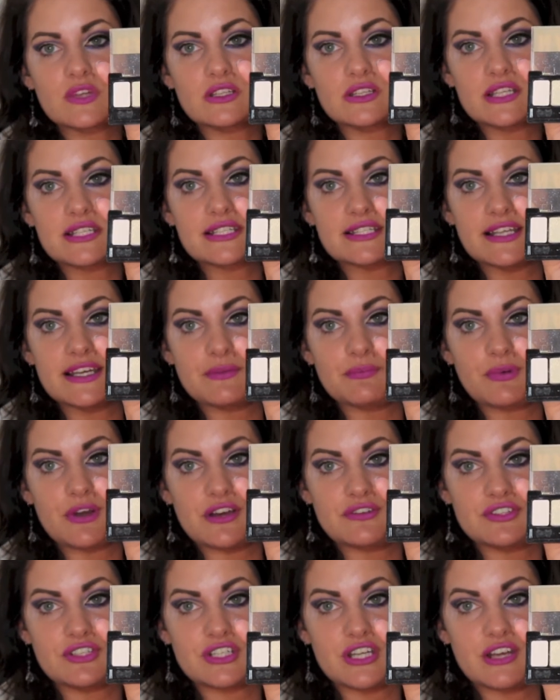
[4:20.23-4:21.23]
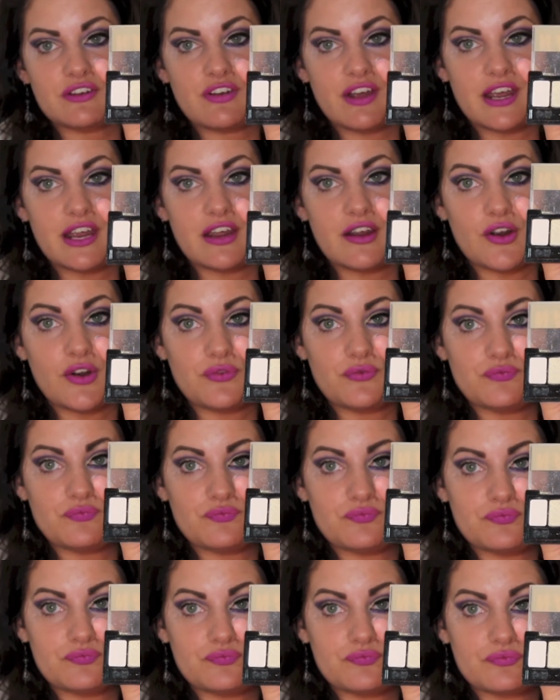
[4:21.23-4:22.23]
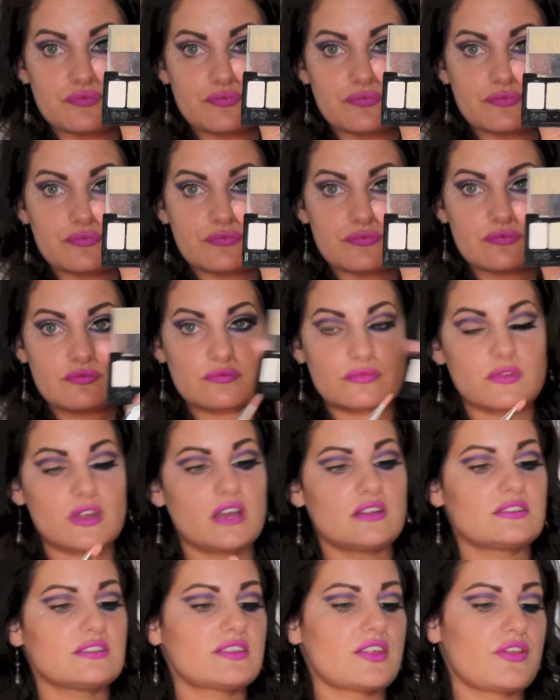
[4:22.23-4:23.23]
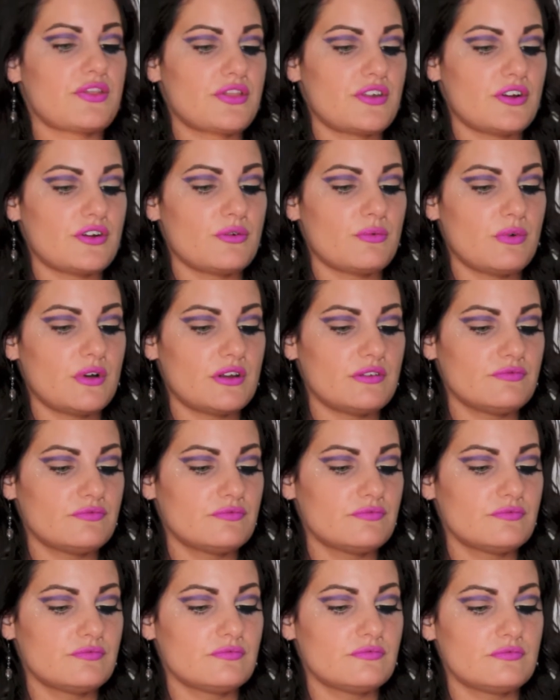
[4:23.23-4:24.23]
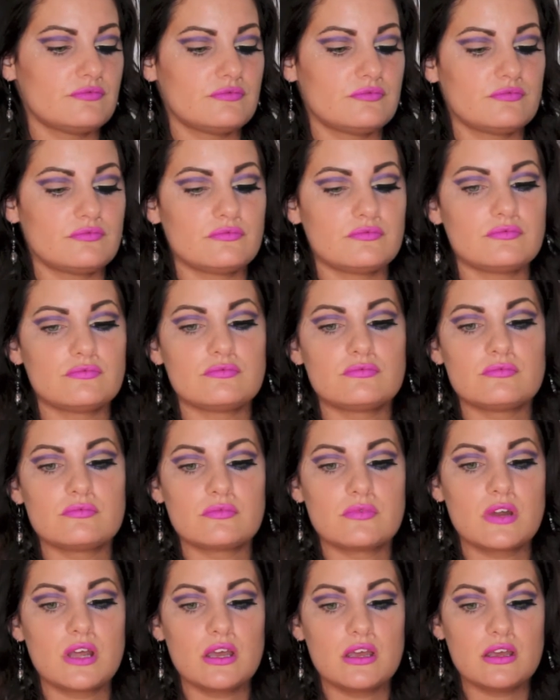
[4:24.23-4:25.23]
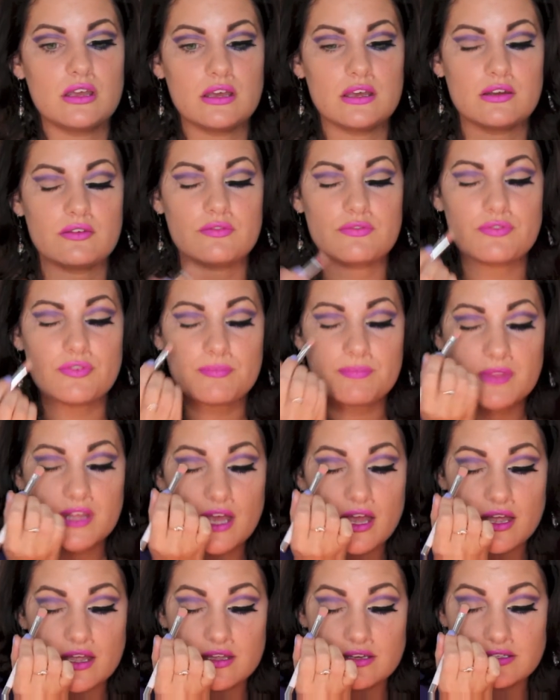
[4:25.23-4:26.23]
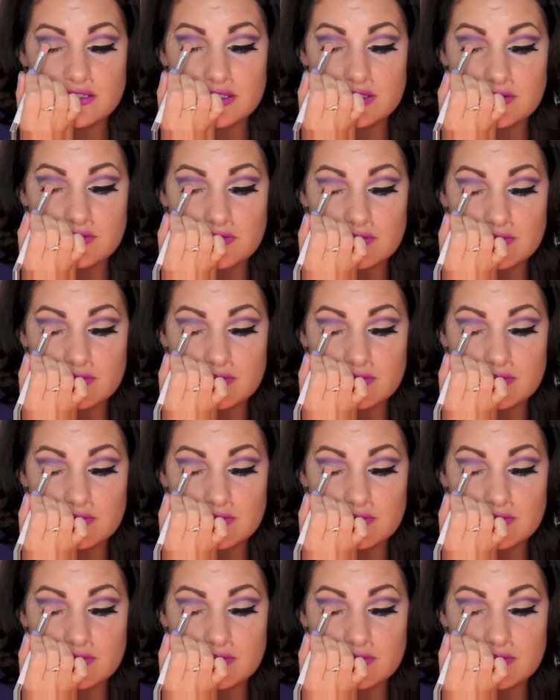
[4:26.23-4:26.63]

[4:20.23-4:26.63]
this light brown shade right here. That's the third one. And from the end,